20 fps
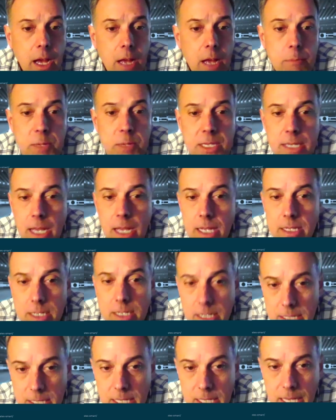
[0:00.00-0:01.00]
besides
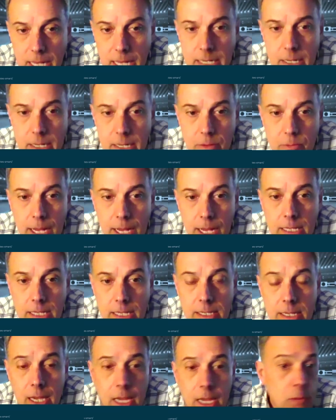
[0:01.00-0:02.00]
just the end of the
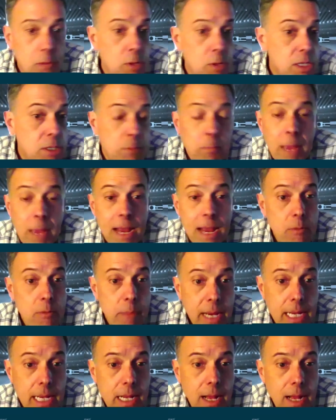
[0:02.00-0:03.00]
race, which may or
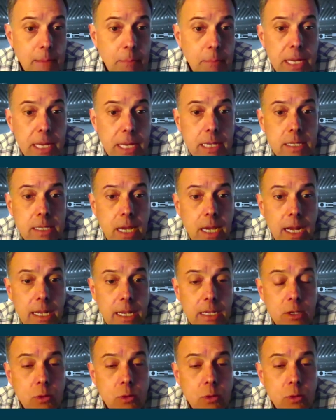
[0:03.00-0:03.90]
may not be exciting.